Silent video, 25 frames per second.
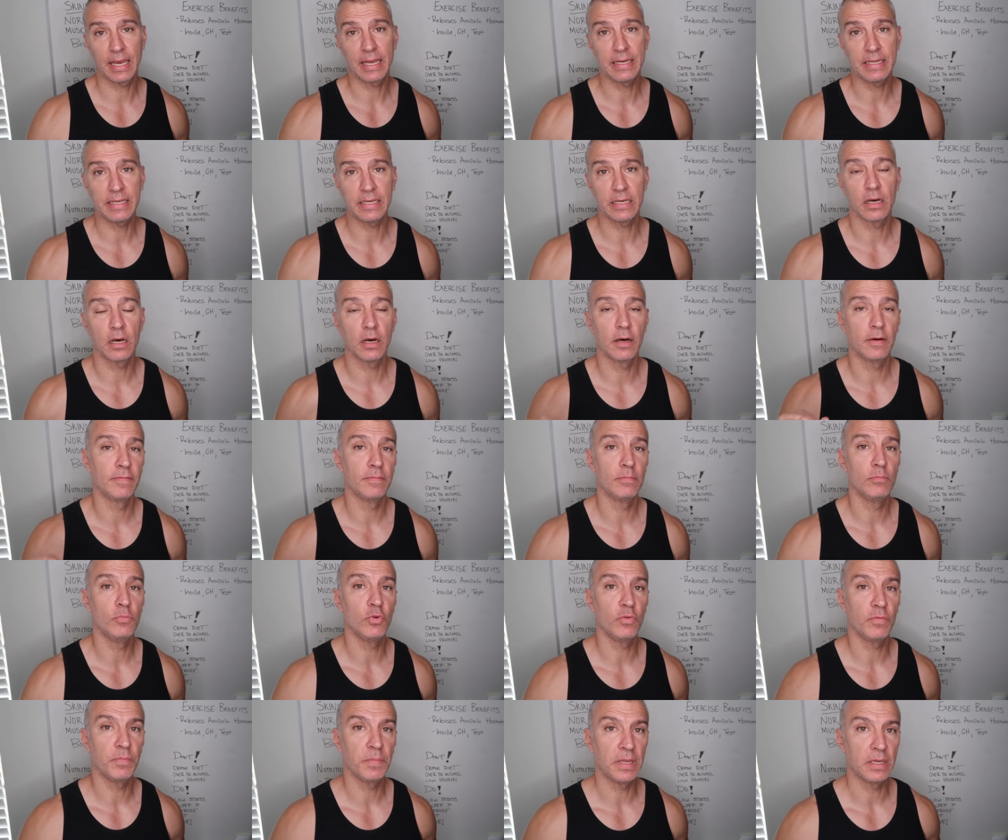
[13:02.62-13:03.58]
idea of
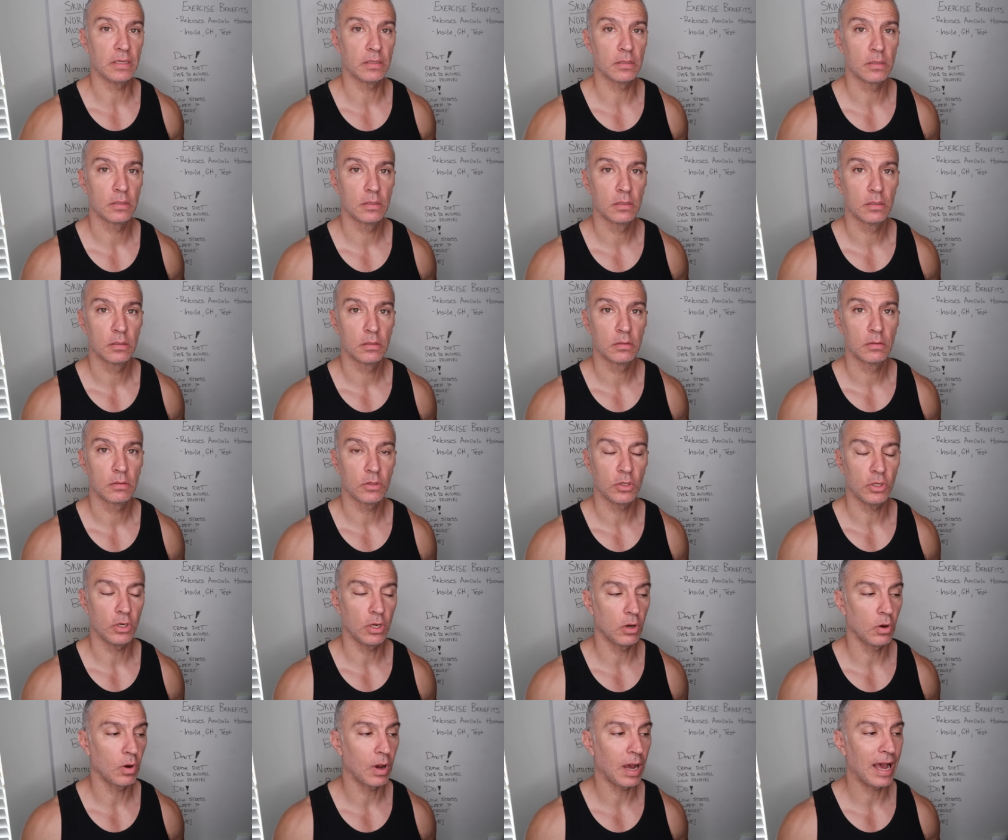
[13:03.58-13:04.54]
movement.
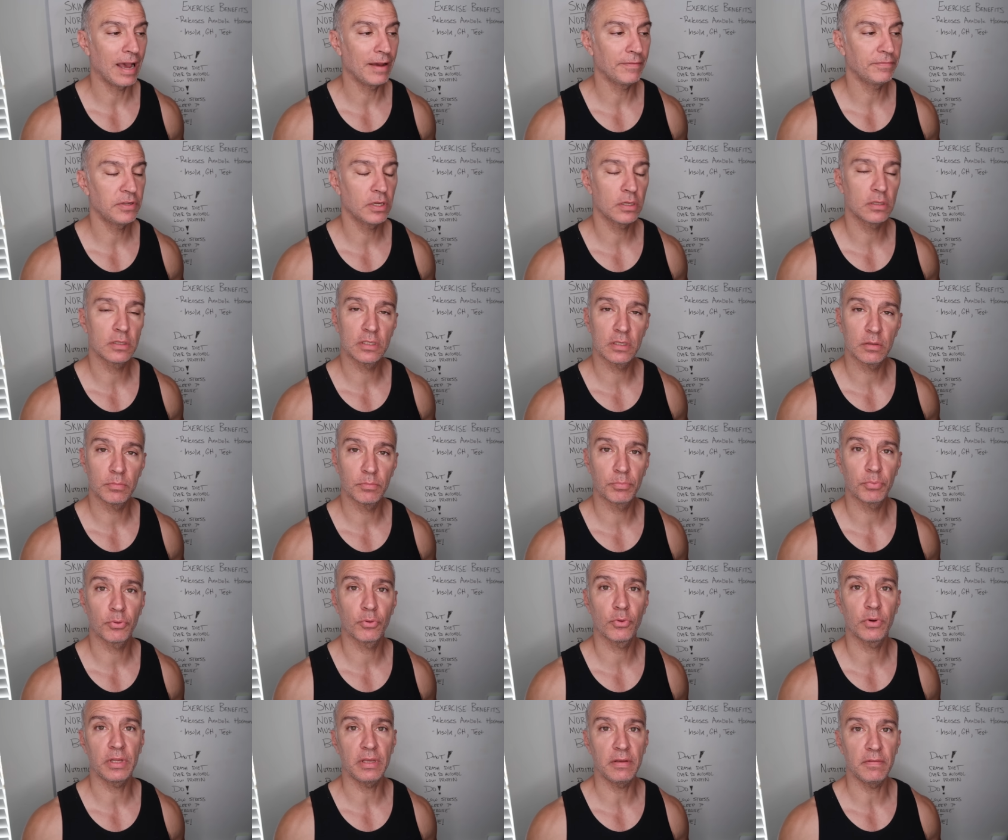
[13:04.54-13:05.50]
You know, I've done some
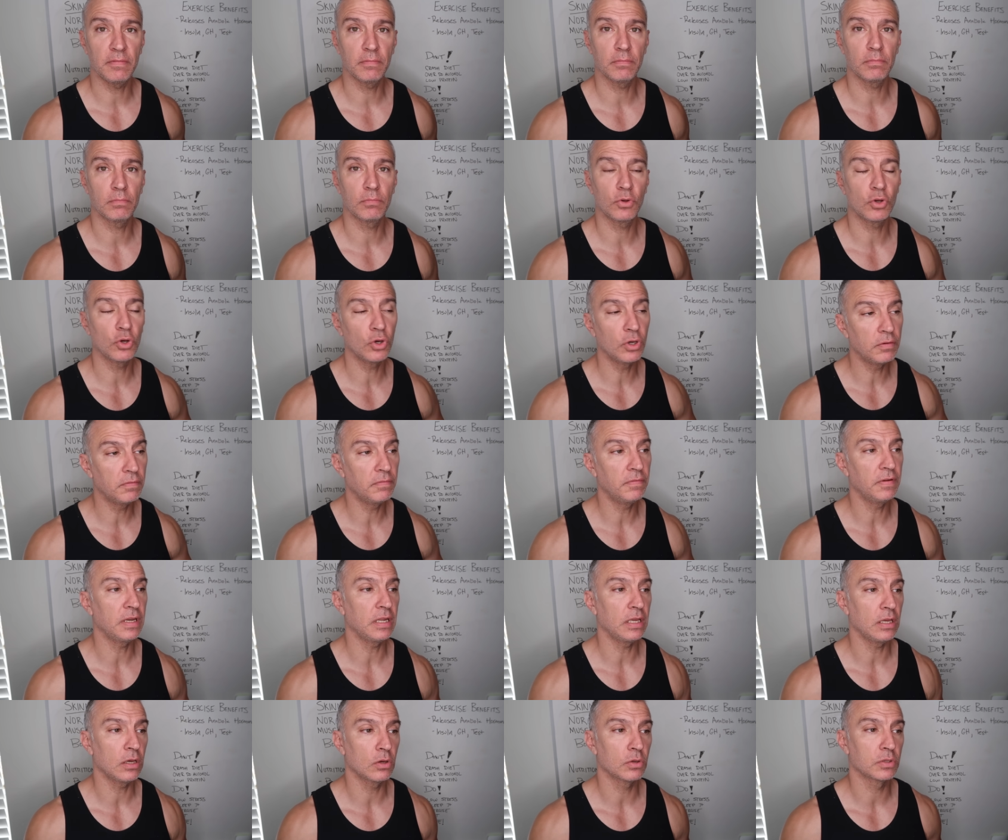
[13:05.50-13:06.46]
pretty good
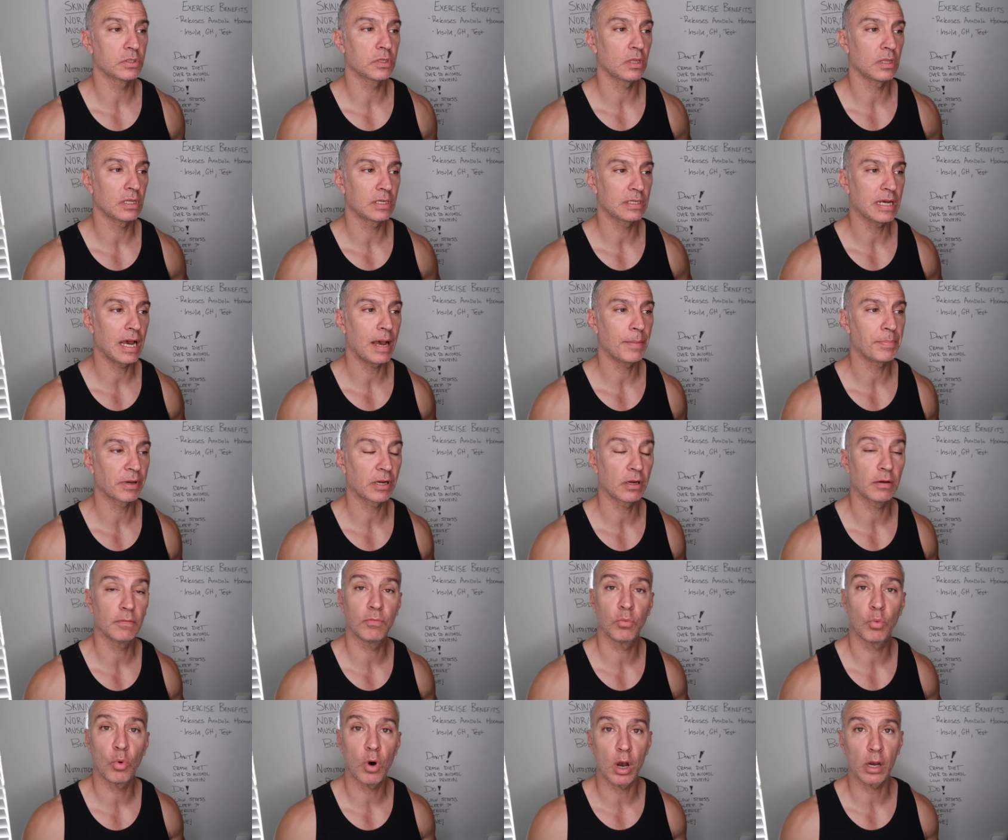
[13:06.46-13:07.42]
videos on the topic
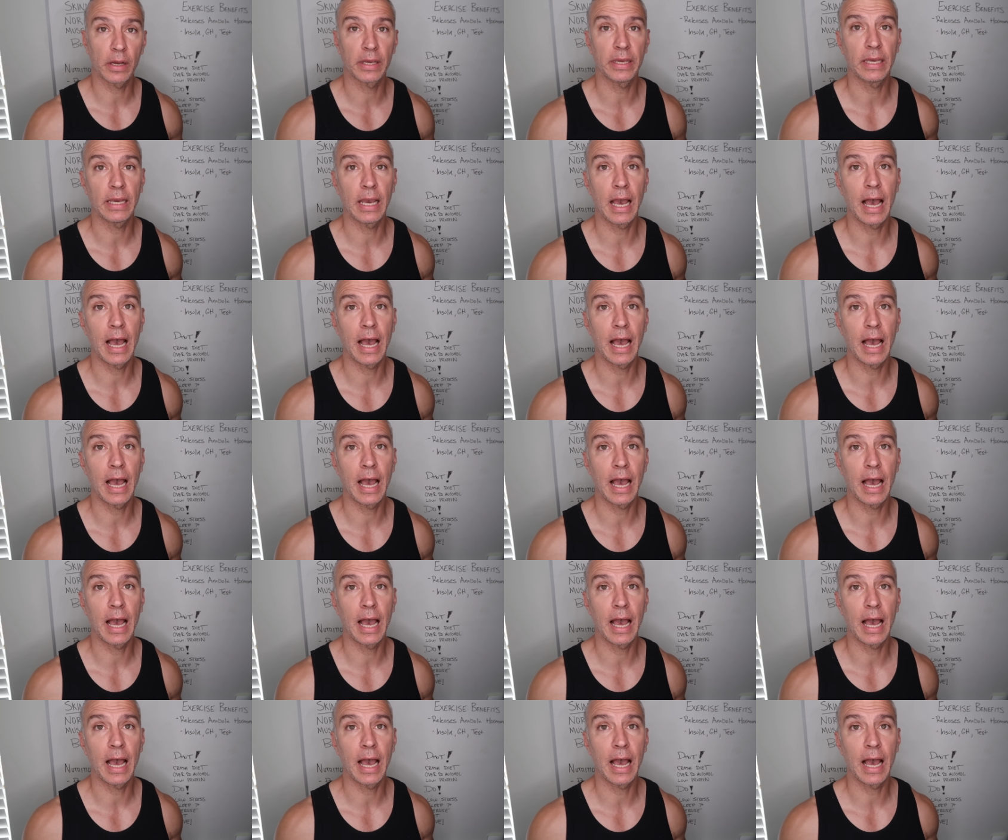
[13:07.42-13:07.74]
of walking.